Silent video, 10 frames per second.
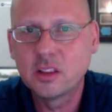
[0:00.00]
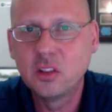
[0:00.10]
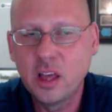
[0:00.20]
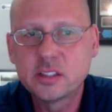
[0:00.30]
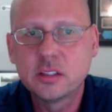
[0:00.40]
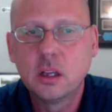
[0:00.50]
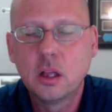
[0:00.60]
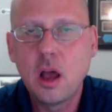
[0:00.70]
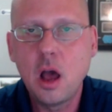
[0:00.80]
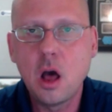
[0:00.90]
less
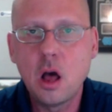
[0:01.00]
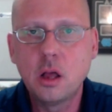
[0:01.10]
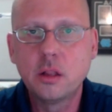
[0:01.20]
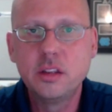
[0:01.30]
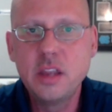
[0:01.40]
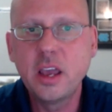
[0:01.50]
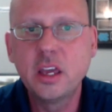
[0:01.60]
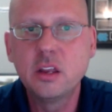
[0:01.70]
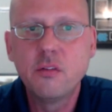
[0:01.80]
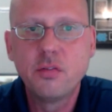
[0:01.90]

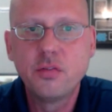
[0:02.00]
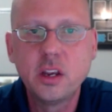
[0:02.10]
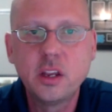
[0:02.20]
negative than